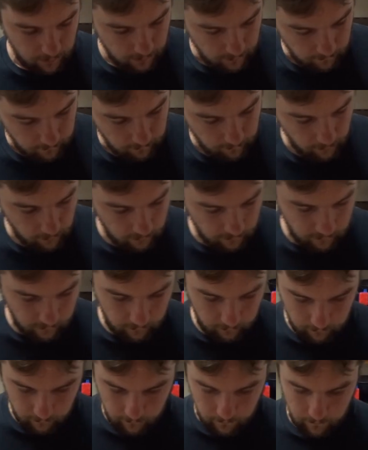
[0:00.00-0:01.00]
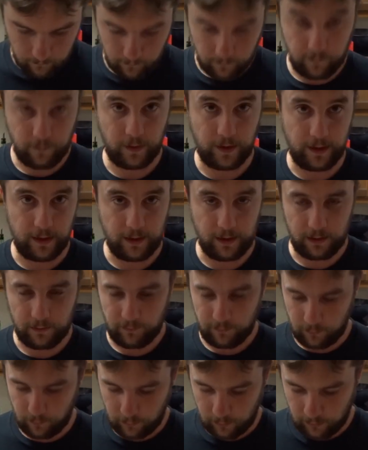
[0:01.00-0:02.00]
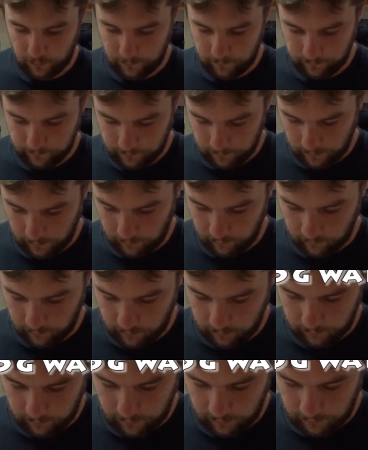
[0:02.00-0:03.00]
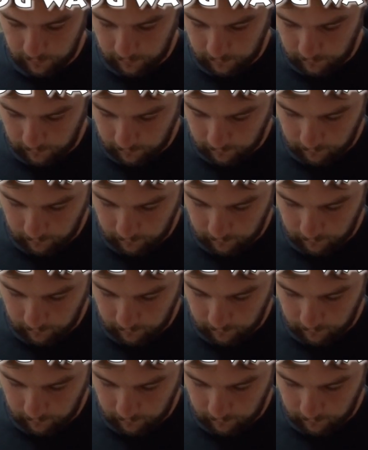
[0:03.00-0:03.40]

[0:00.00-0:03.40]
the first feeding, if you will, is going to be